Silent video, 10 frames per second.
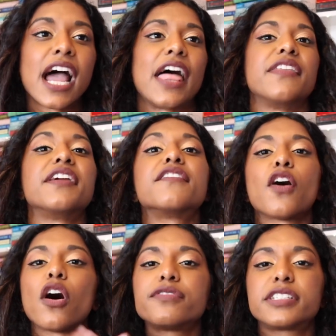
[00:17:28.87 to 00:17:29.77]
and they
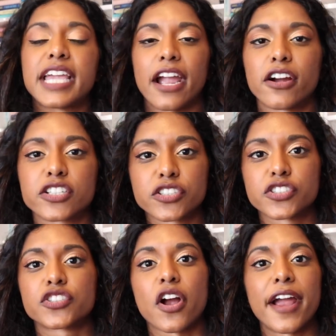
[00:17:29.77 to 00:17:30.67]
involved
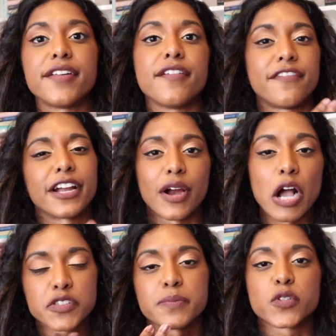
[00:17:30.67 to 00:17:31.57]
characters trying to figure
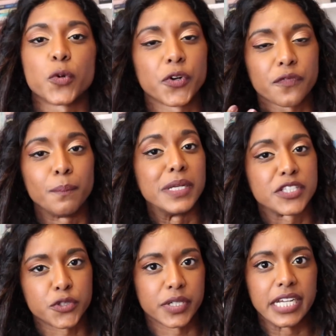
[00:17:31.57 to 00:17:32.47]
out some sort of
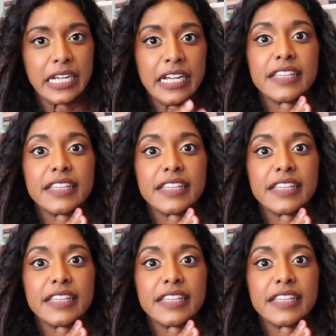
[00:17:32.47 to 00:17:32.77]
mystery